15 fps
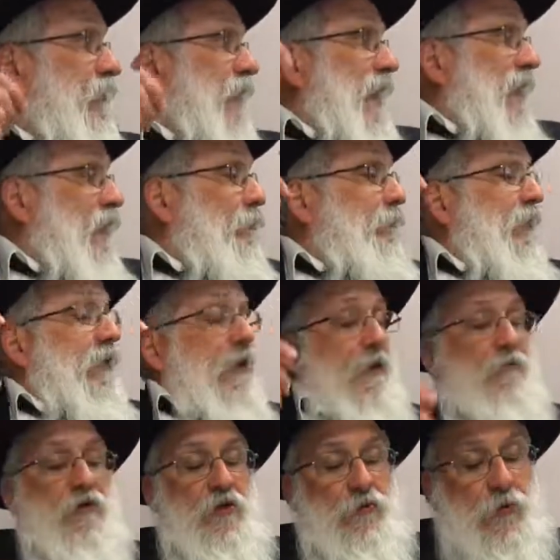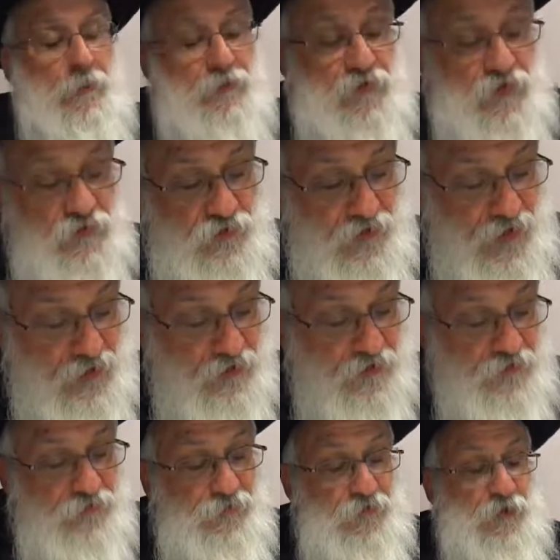God it became corrupt? So there's a lot
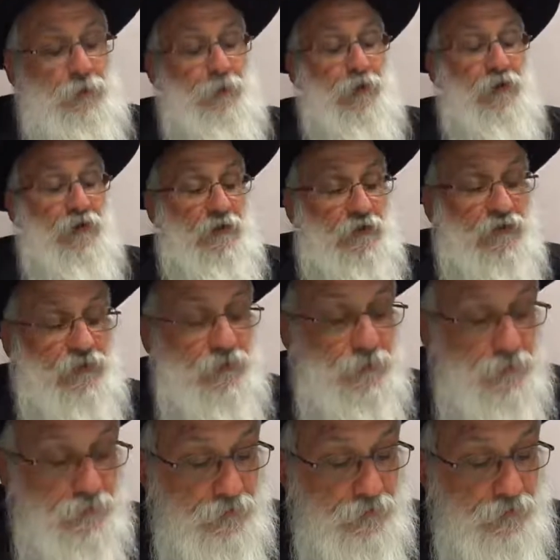of different opinions.